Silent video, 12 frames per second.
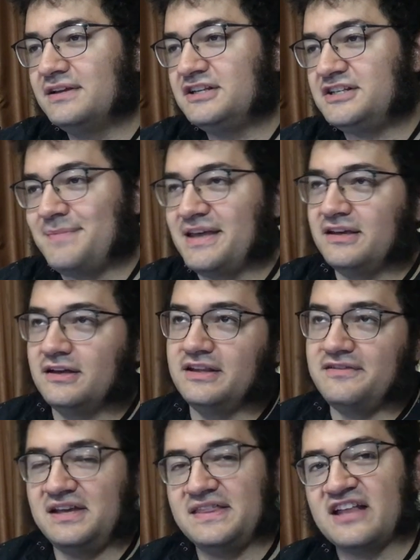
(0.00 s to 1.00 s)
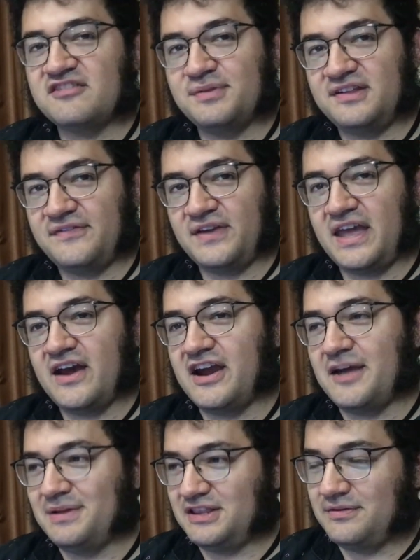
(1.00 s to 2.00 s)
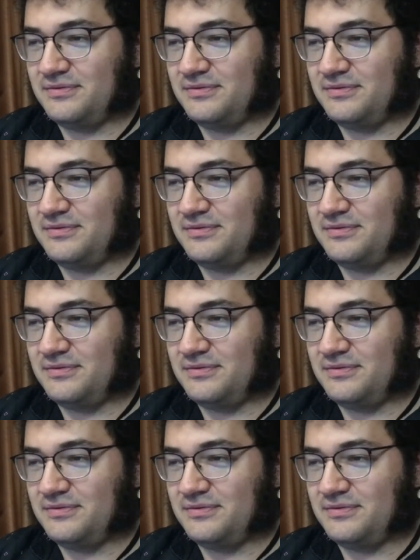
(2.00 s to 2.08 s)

to making a living in that specific area, but